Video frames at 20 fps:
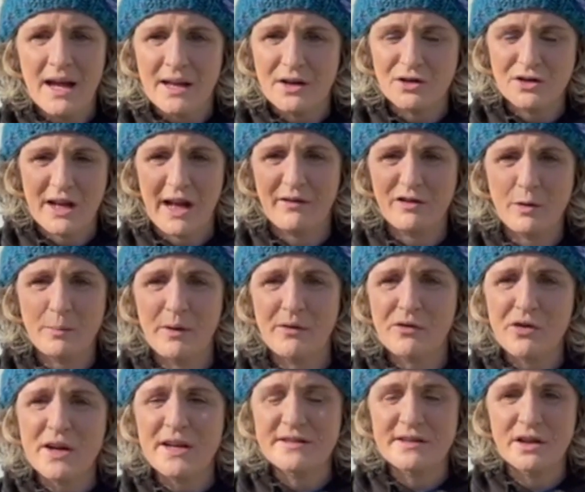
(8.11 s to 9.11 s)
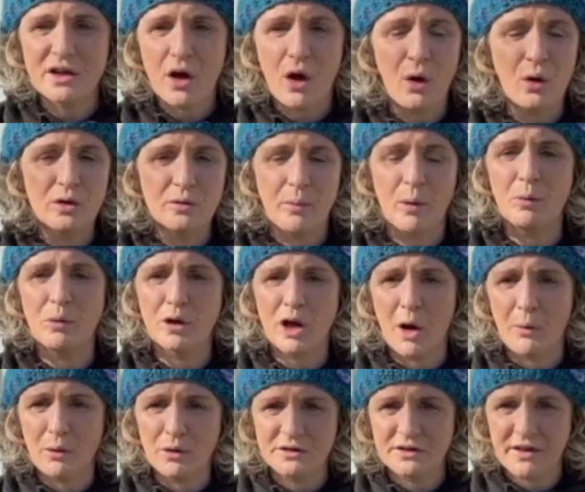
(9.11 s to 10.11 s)
It doesn't have to be freezing cold, but we'll
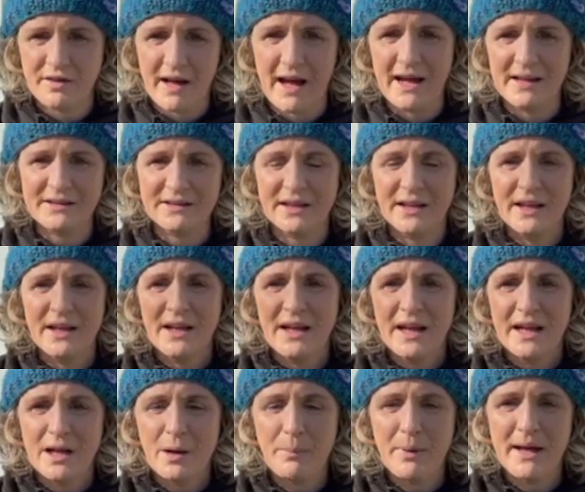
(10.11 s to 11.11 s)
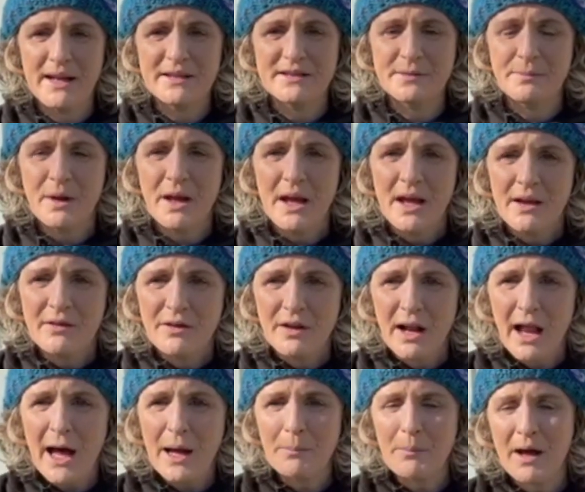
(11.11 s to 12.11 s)
go on to that in a bit. If
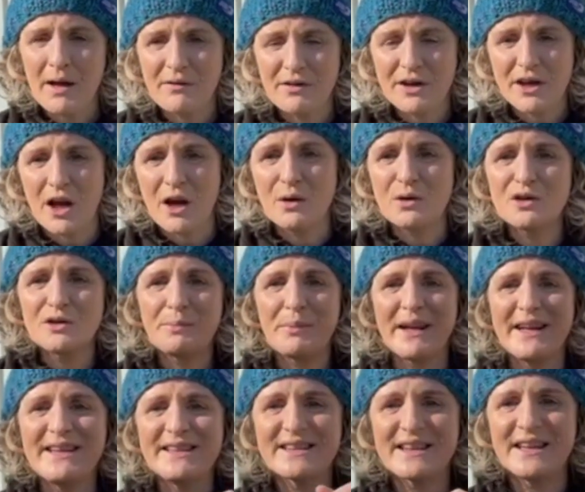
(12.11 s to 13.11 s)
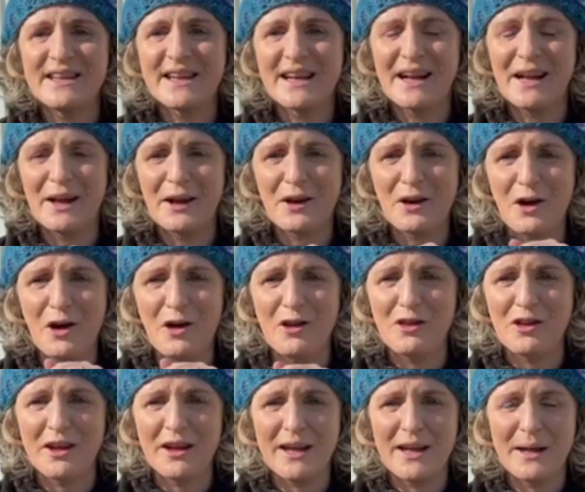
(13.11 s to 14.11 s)
you like my videos, please can you click
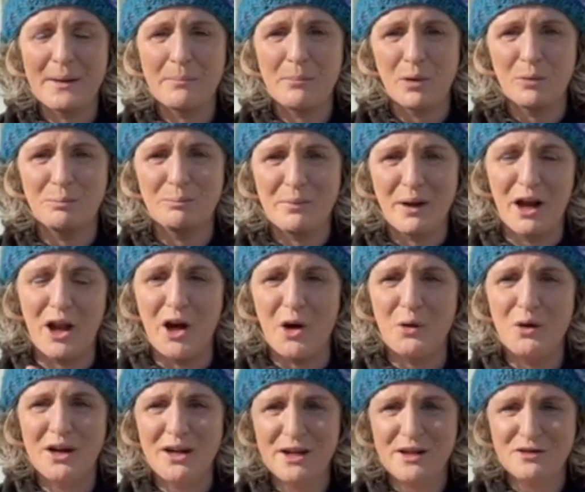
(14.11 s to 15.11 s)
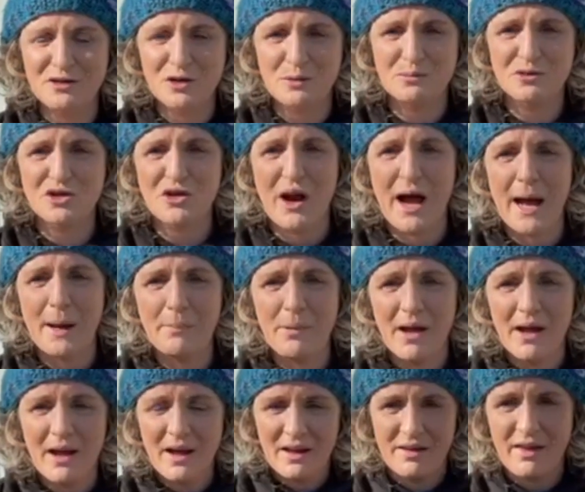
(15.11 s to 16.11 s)
on the button below and
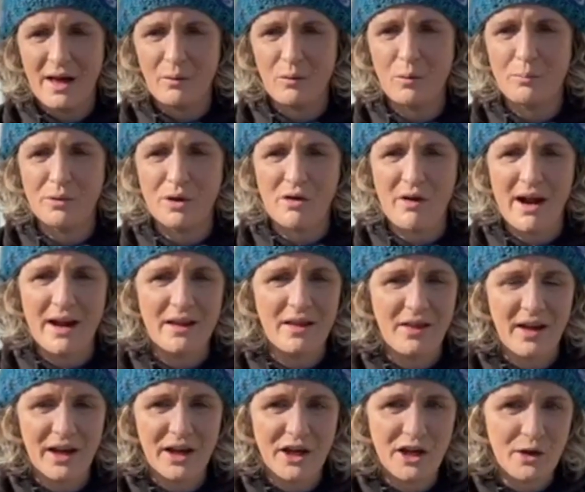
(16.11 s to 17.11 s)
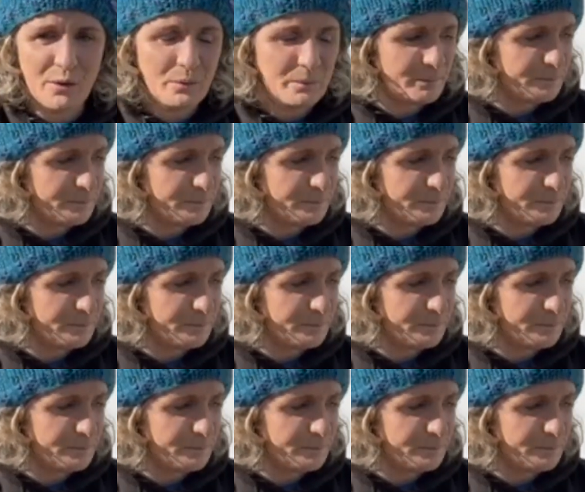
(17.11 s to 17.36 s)
subscribe. That would be great, thank you.